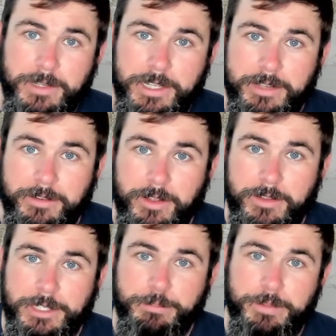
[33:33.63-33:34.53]
given all
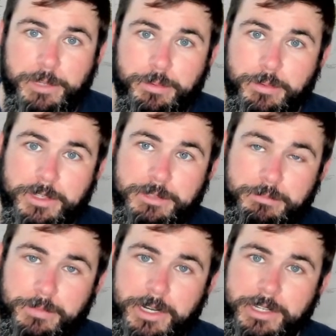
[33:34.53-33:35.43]
these people this
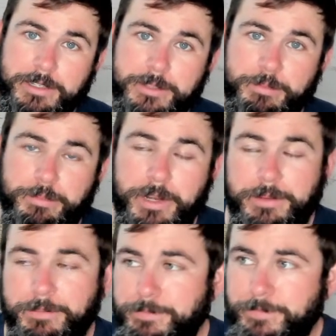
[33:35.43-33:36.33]
money, but
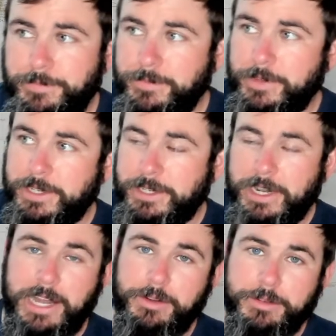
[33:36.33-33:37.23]
that's not
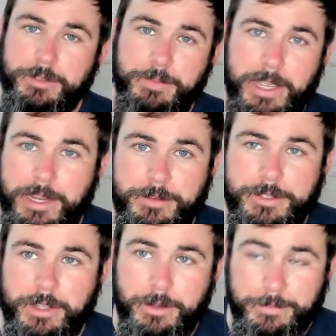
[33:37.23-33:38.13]
how it was made.
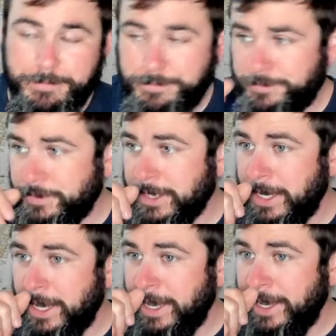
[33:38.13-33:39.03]
So,
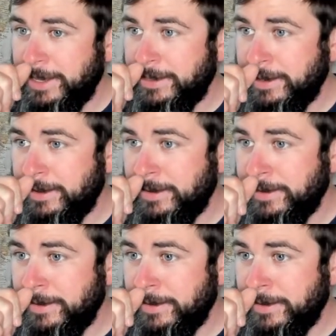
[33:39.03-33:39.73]
that